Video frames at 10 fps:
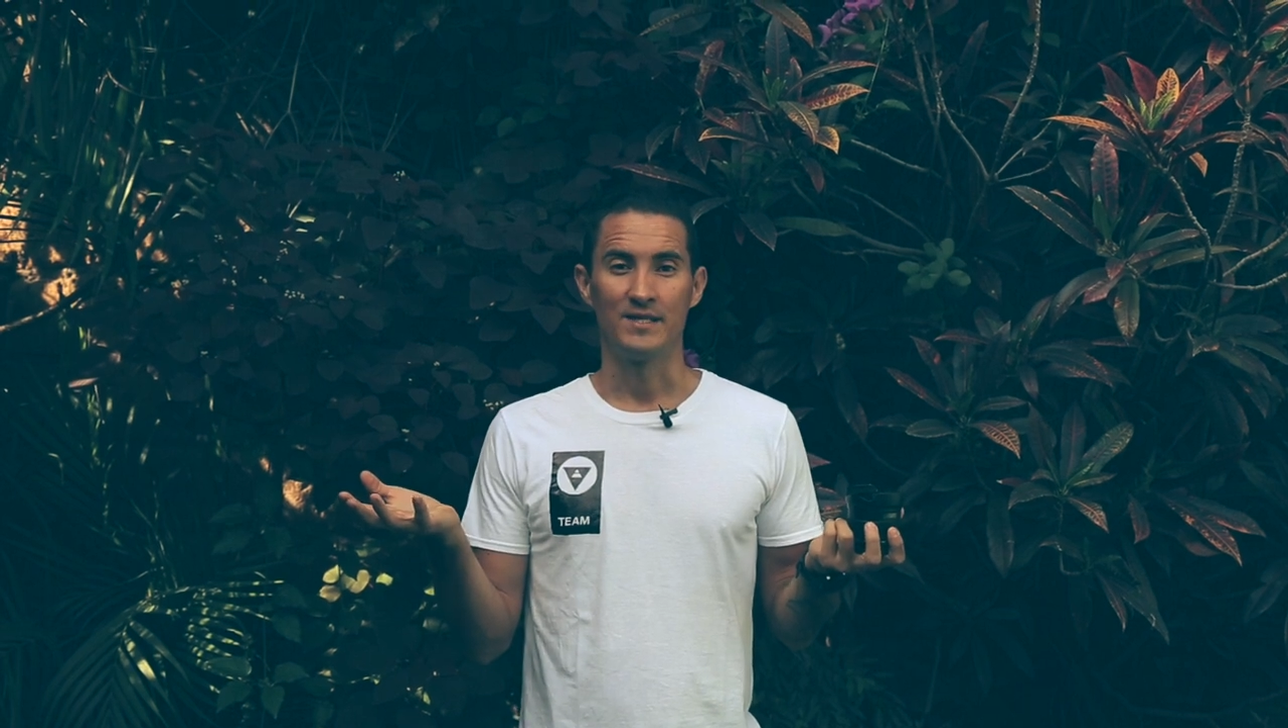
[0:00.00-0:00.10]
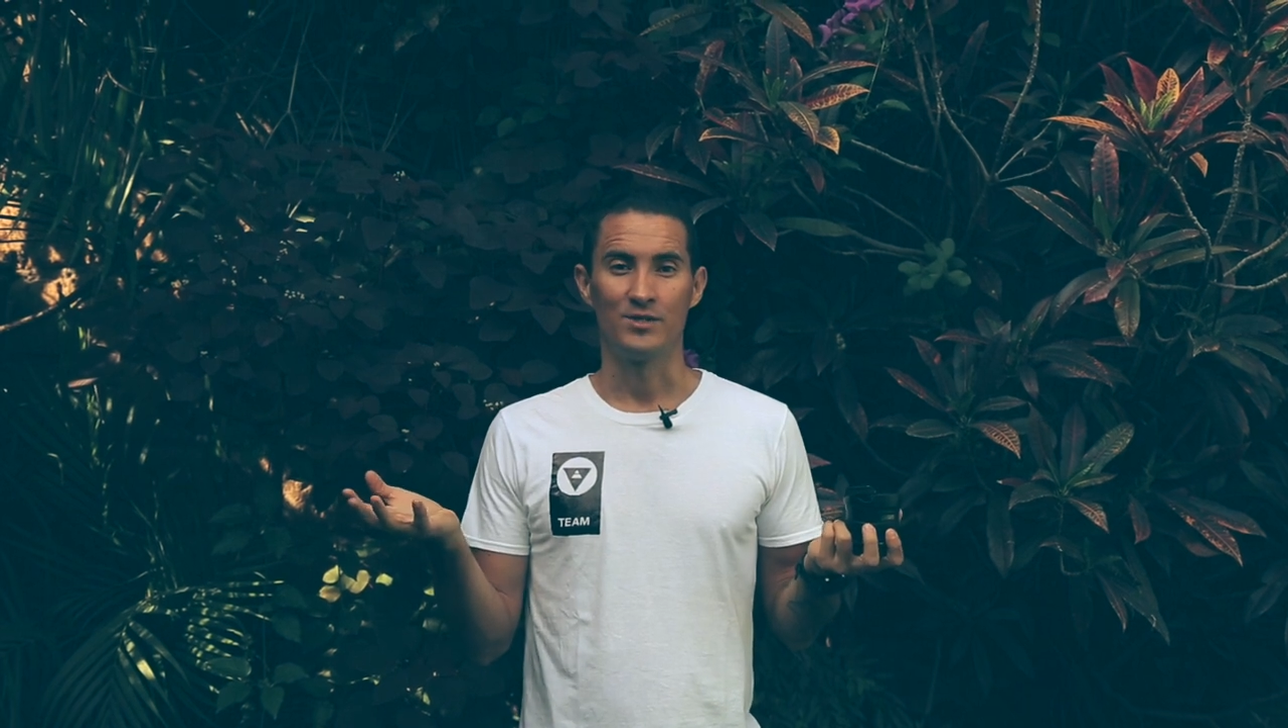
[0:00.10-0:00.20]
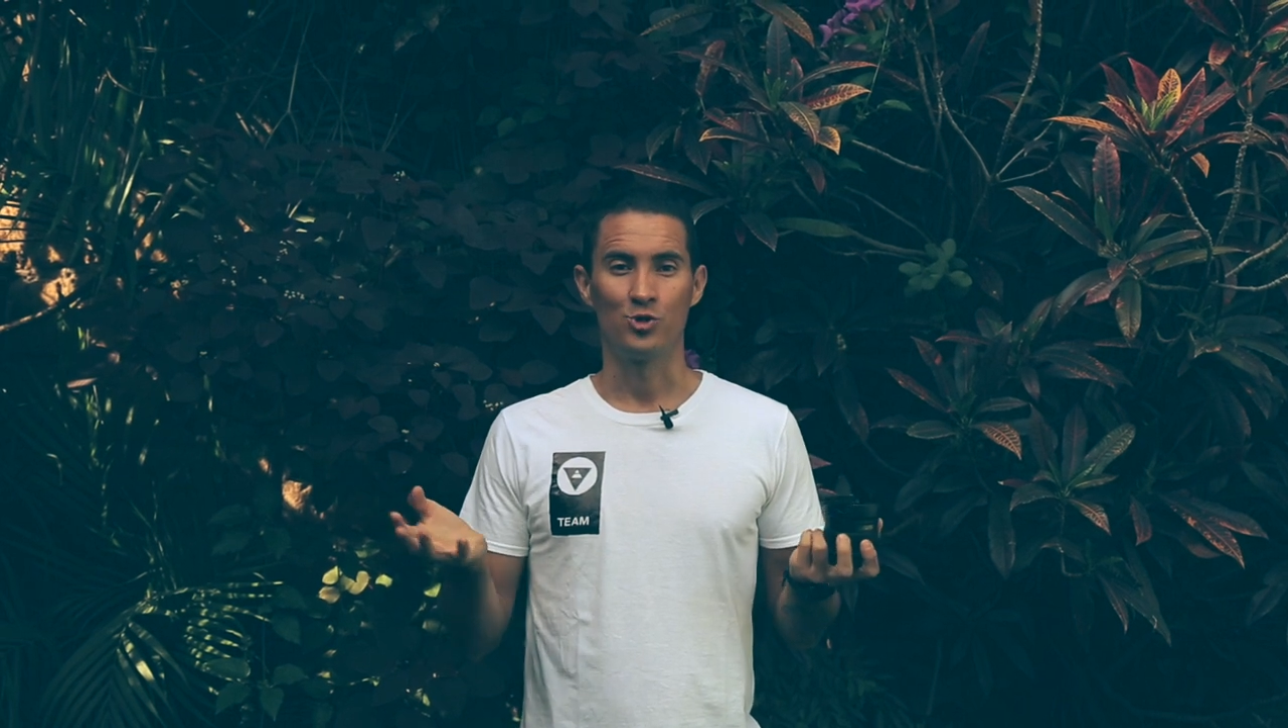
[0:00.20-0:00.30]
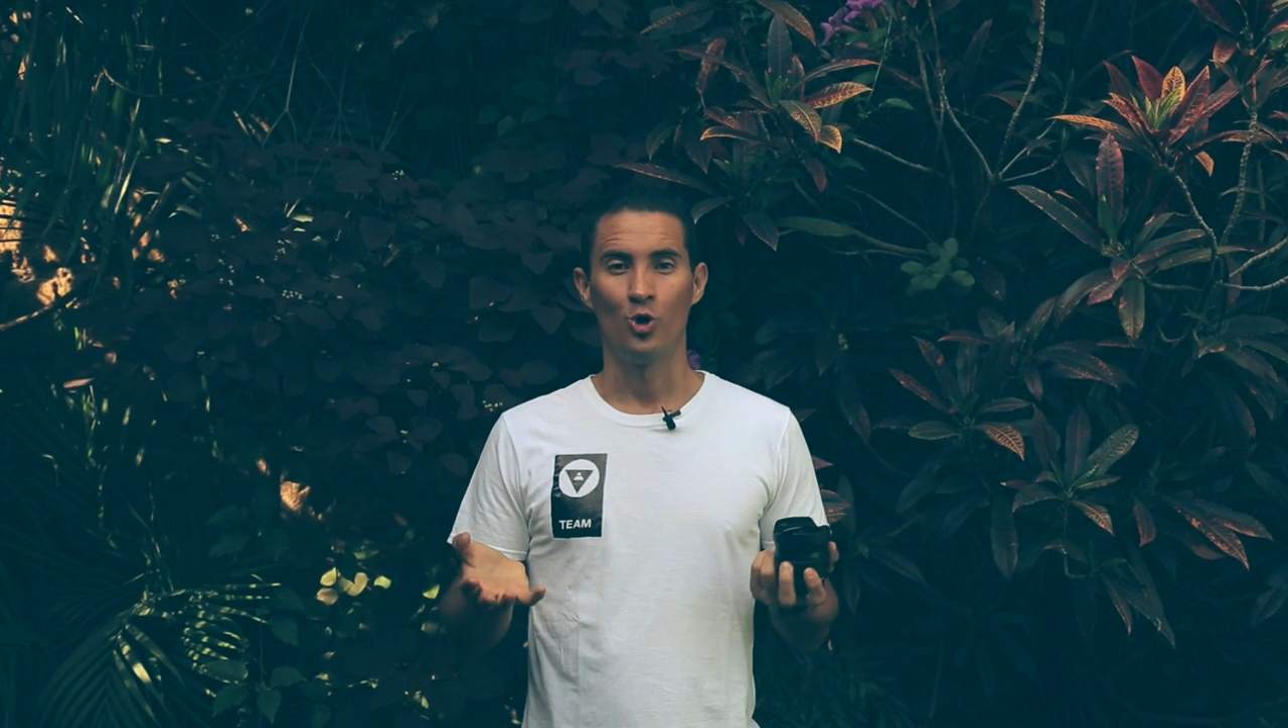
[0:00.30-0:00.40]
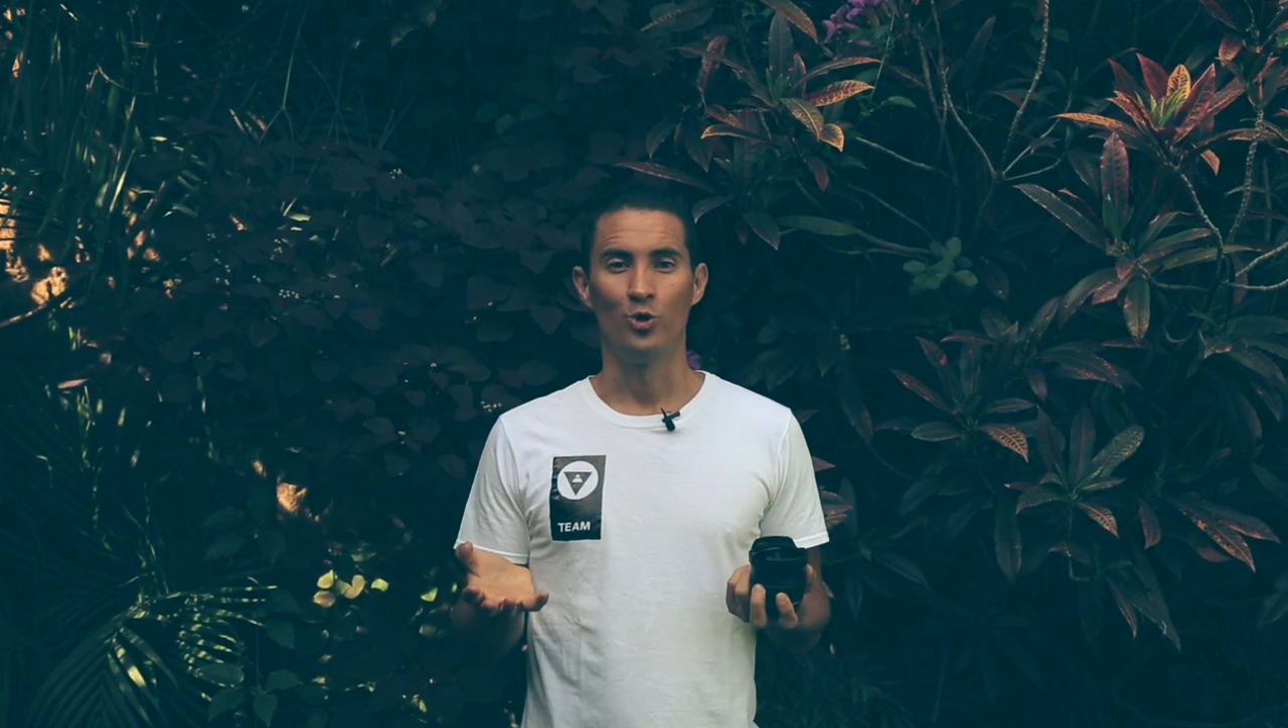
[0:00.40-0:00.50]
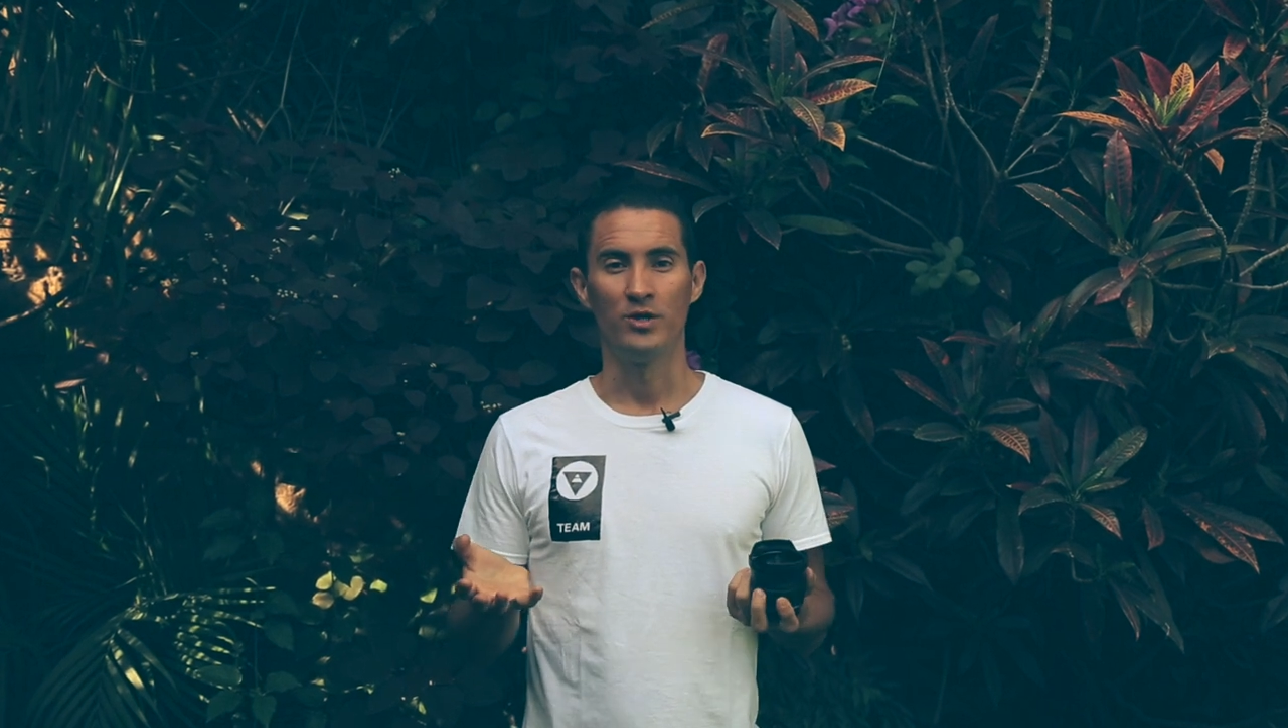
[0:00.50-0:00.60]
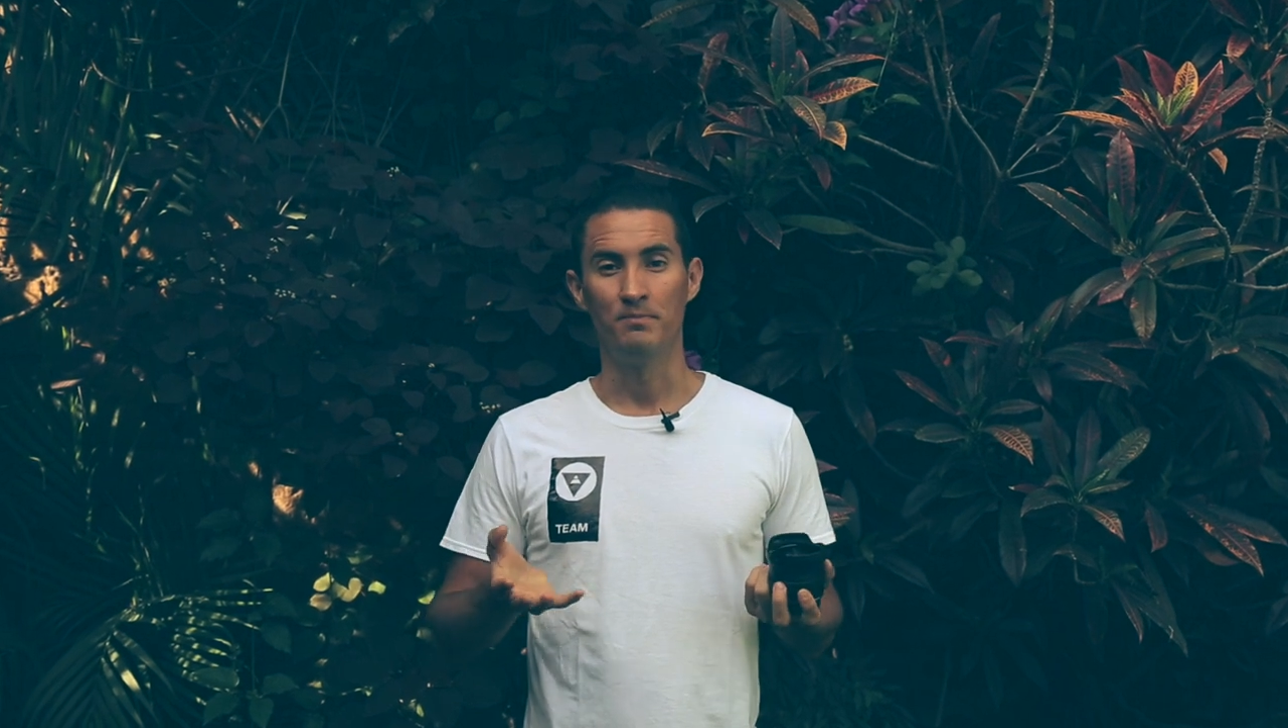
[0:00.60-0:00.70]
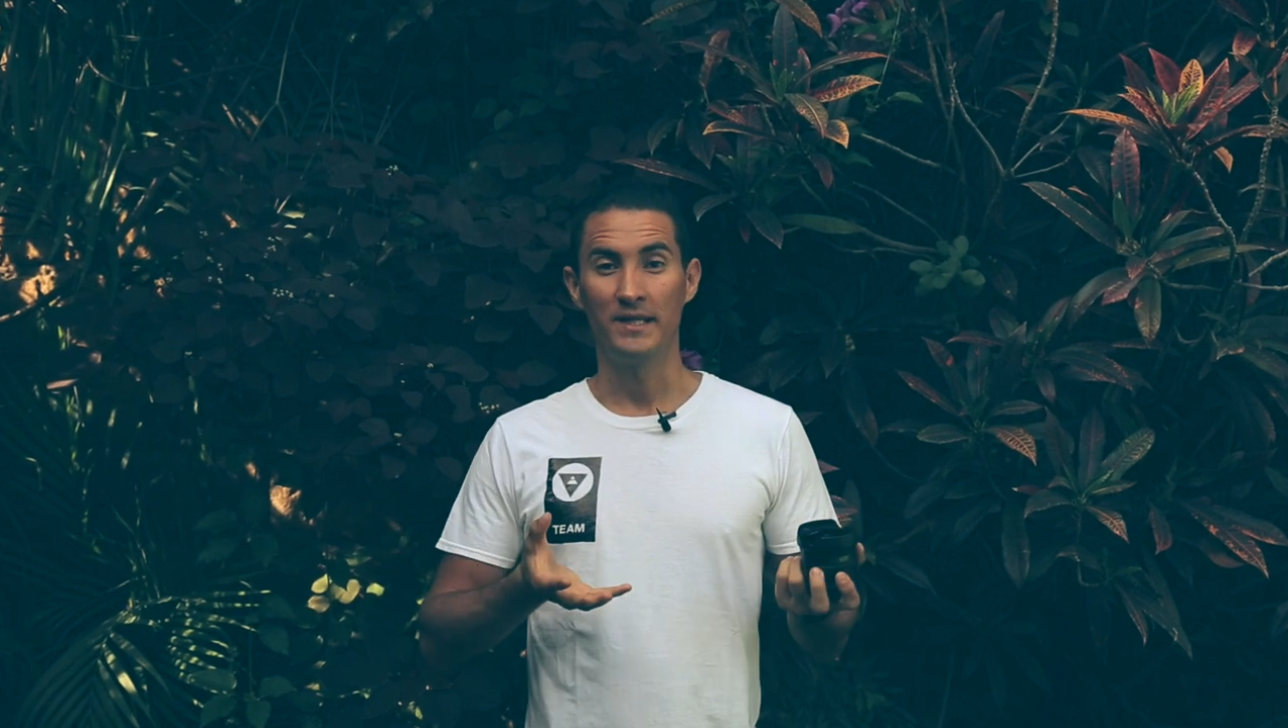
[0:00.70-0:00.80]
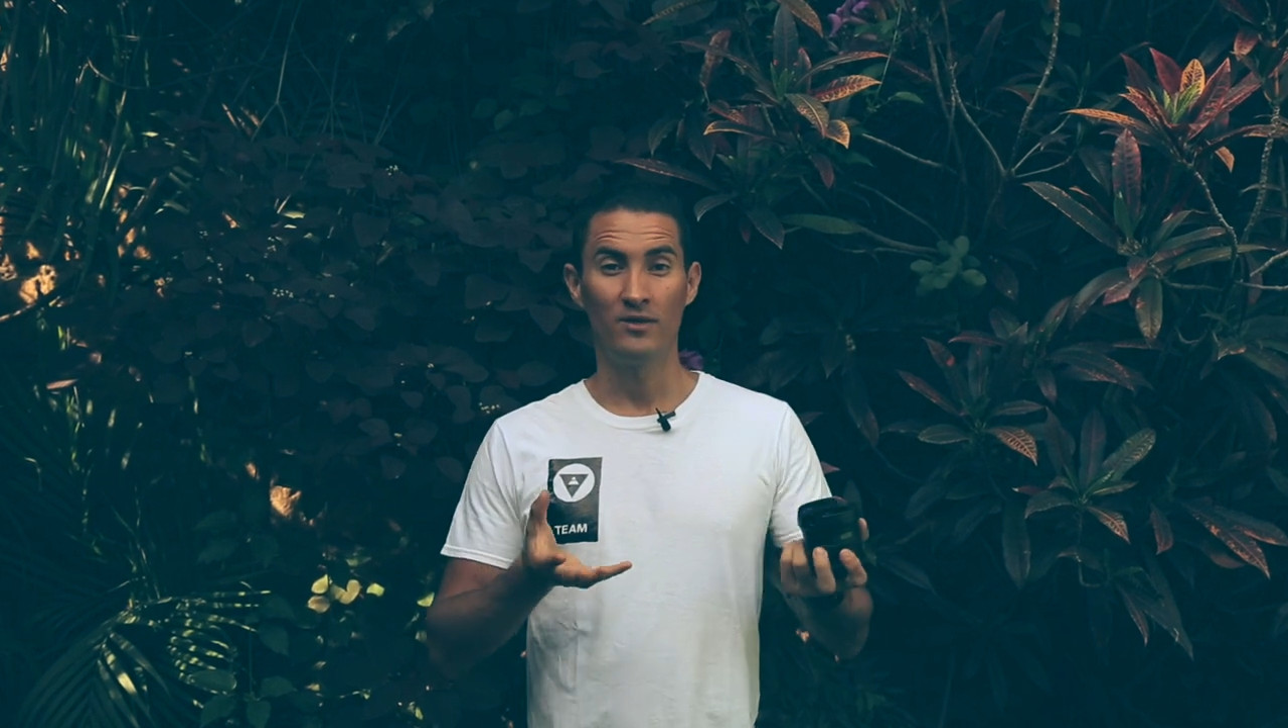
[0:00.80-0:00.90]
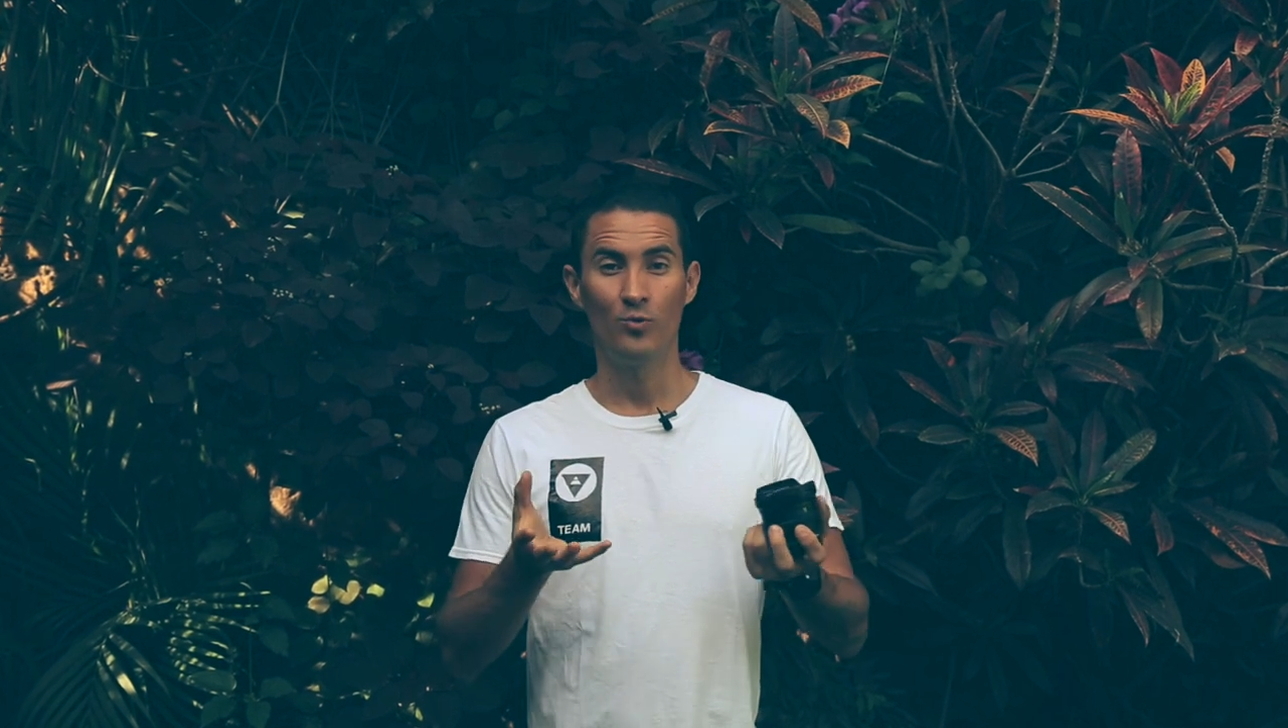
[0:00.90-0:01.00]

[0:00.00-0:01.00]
So depending on